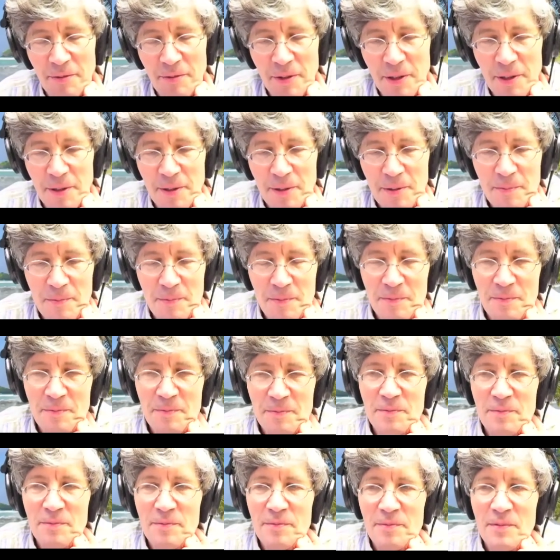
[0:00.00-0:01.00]
here,
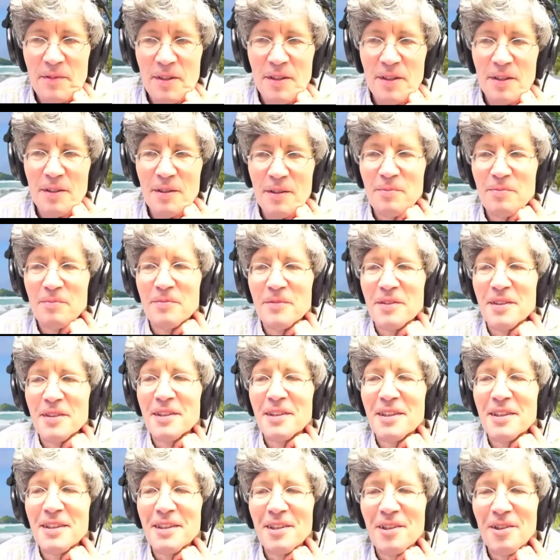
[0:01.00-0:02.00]
and
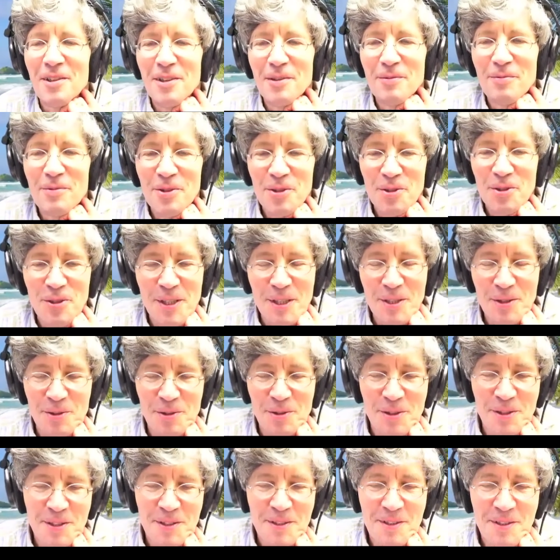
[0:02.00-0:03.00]
yet our infrastructure
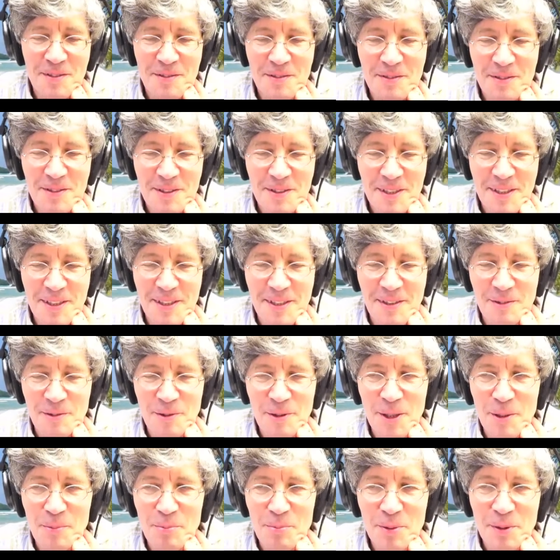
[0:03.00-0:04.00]
is
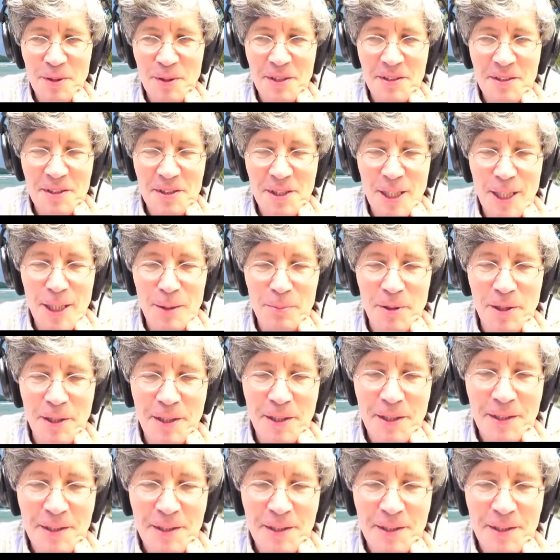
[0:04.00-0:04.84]
looking pretty shabby.